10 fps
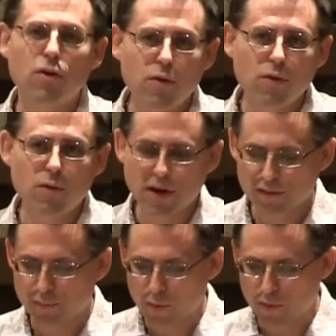who
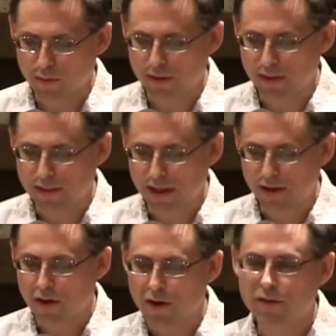has borne
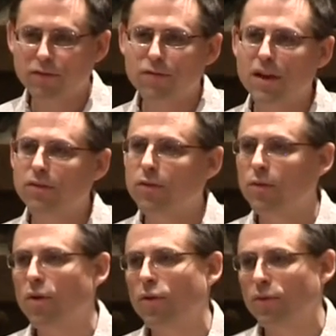the cost of that
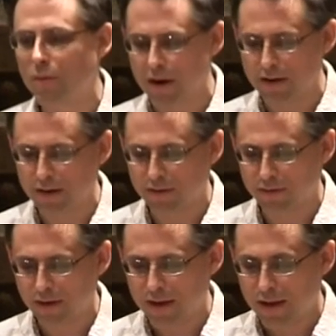so-called greatness